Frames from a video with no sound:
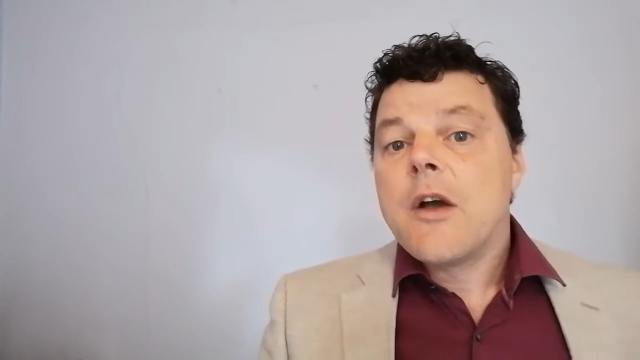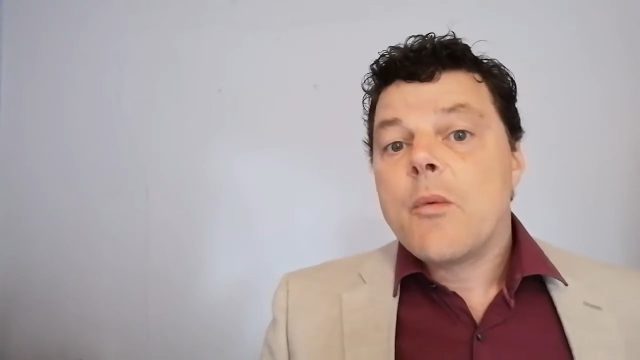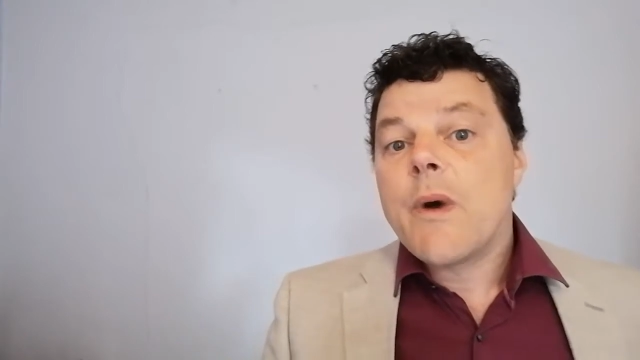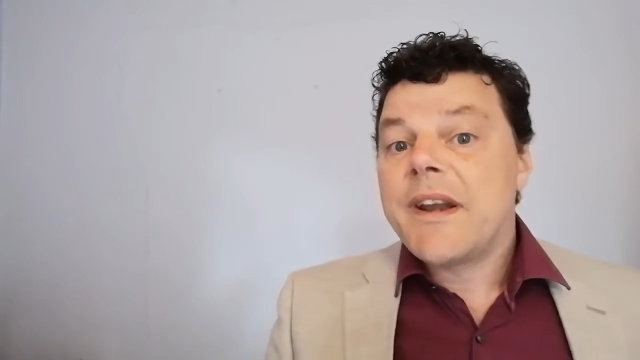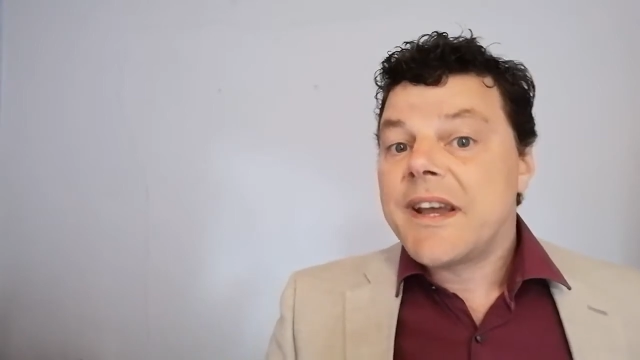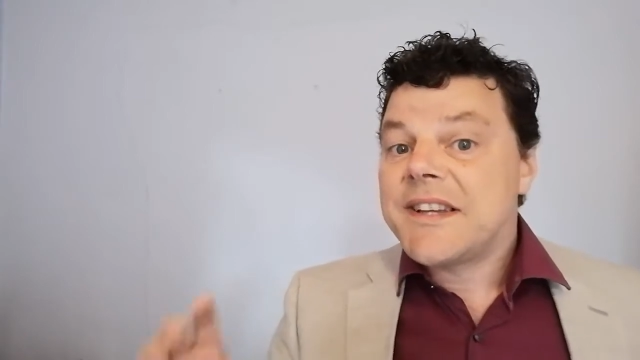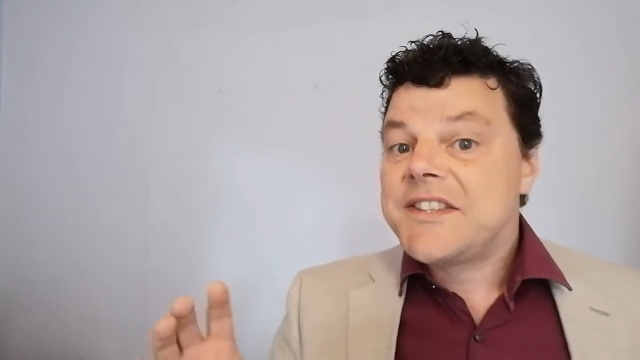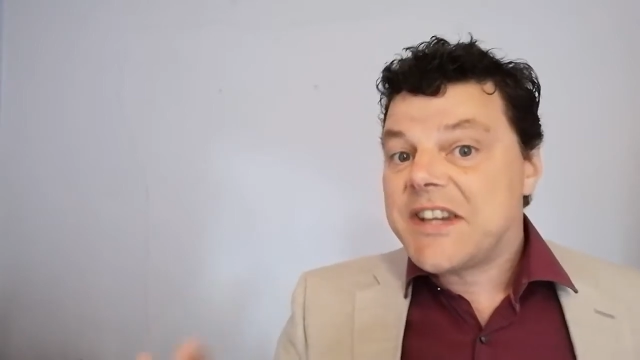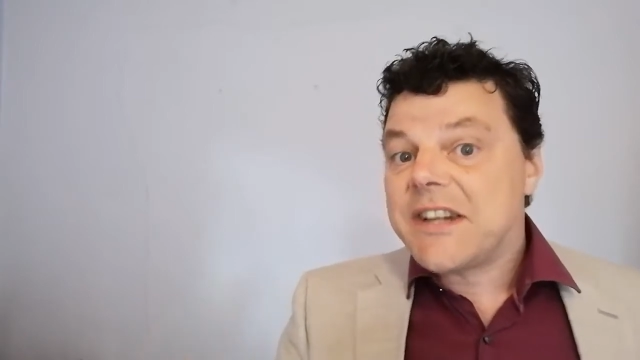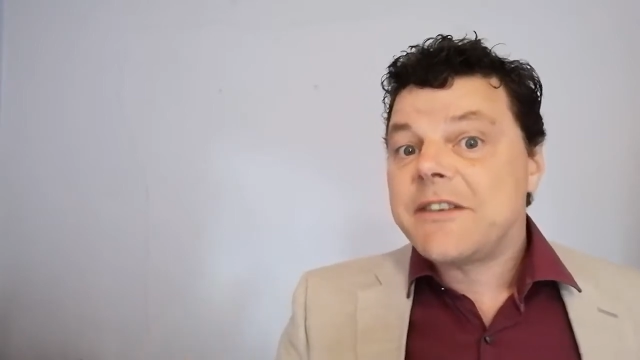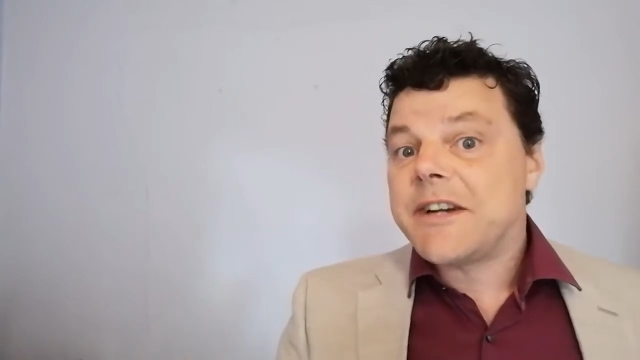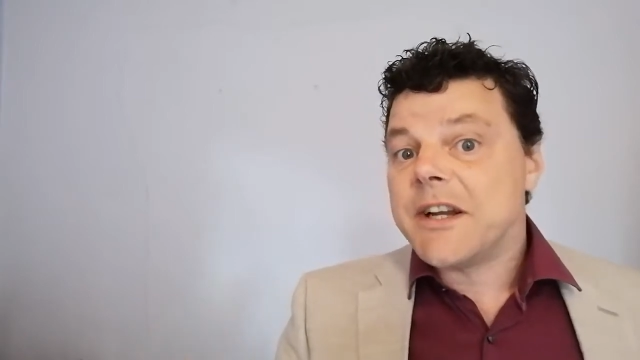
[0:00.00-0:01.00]
where
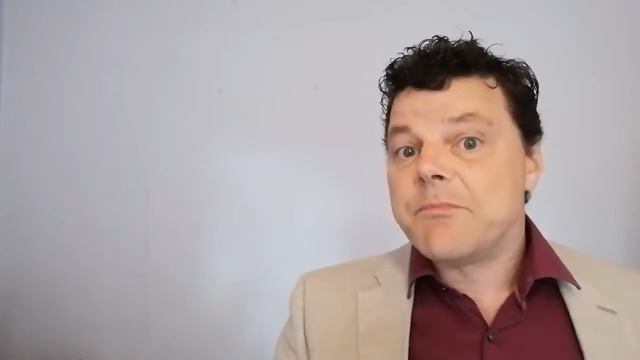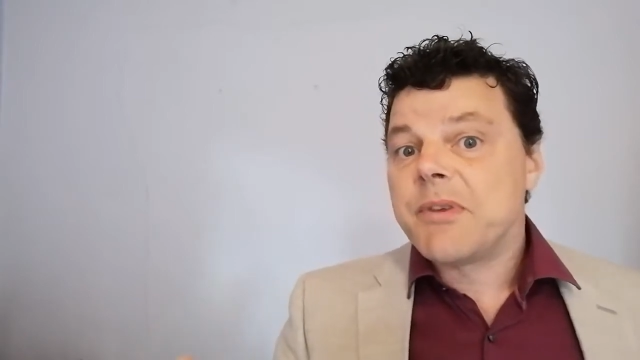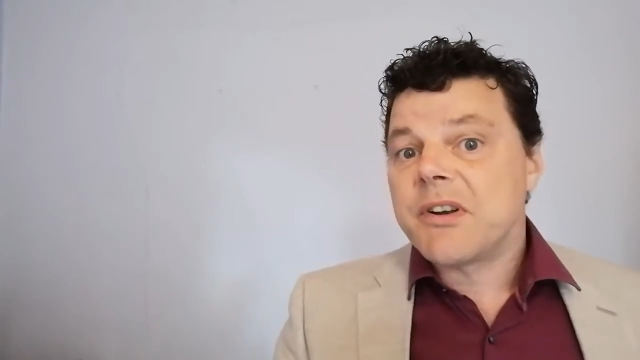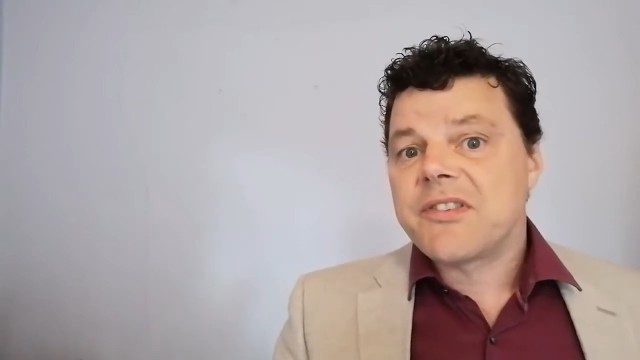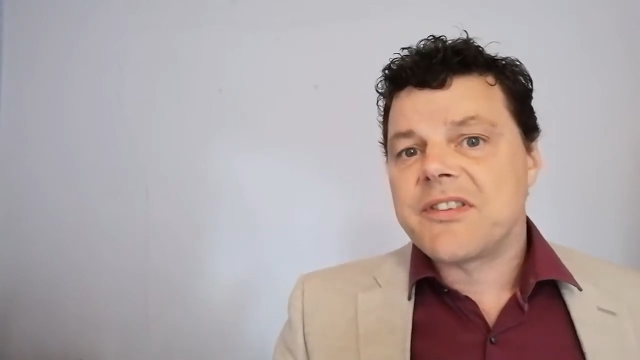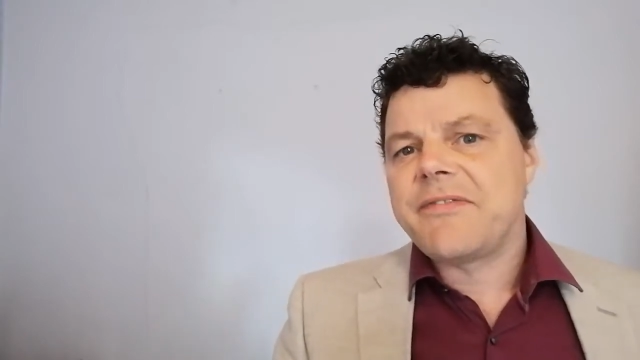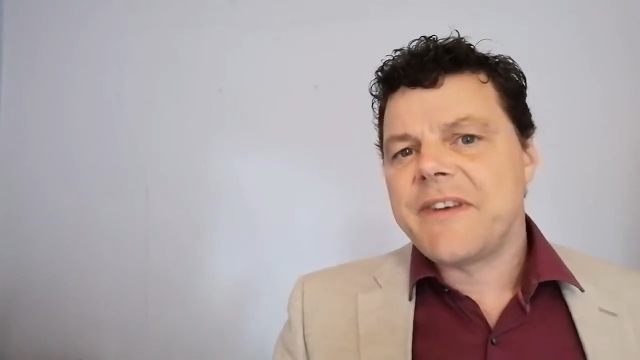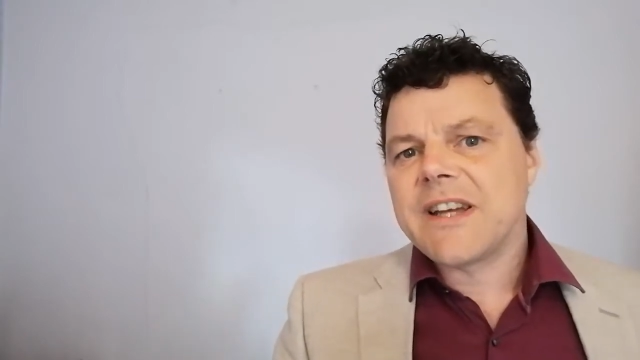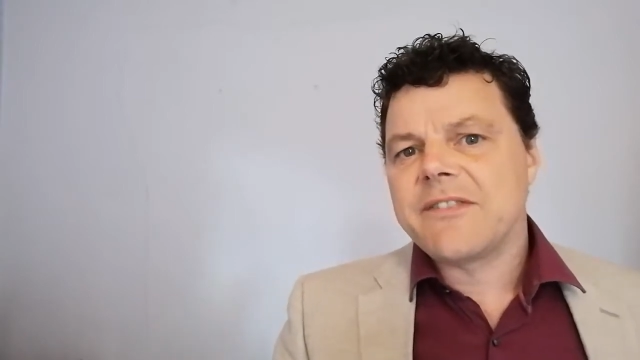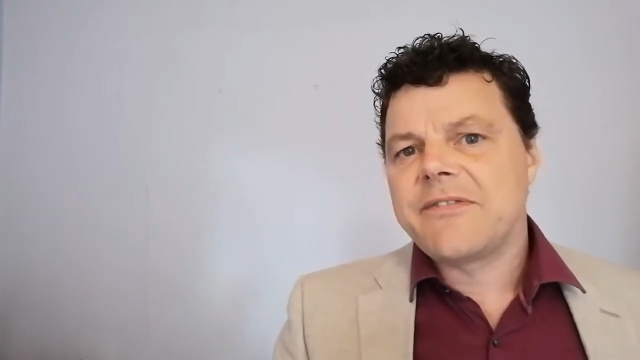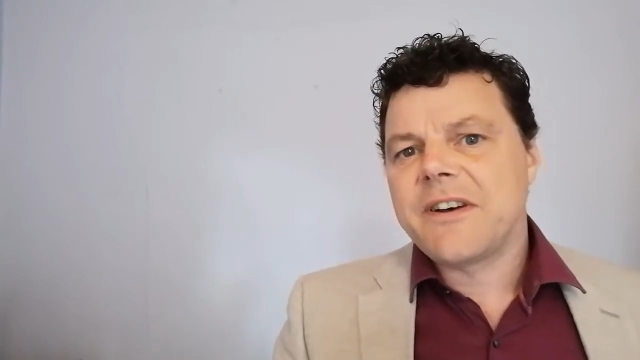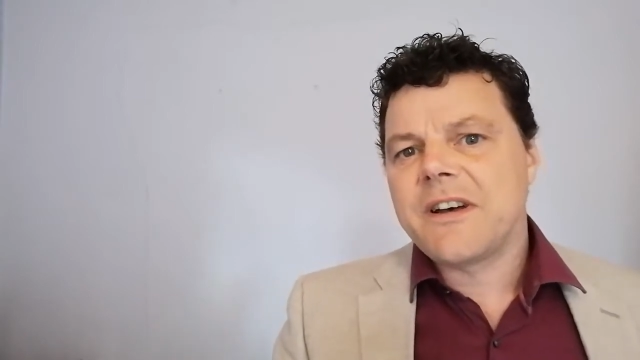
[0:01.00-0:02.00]
Nigeria puts the
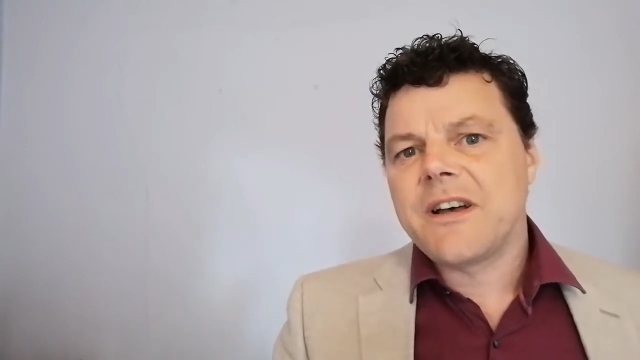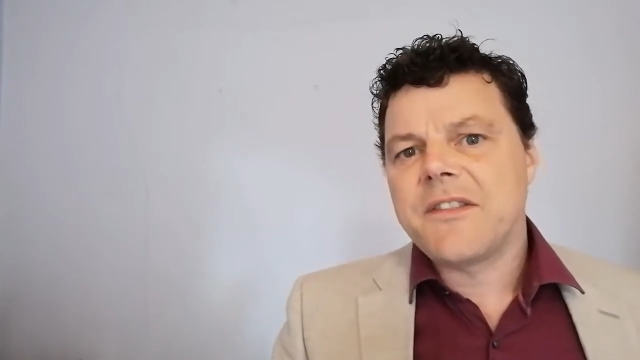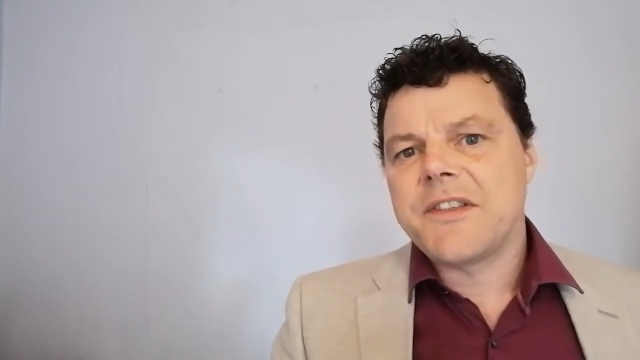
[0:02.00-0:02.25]
figure for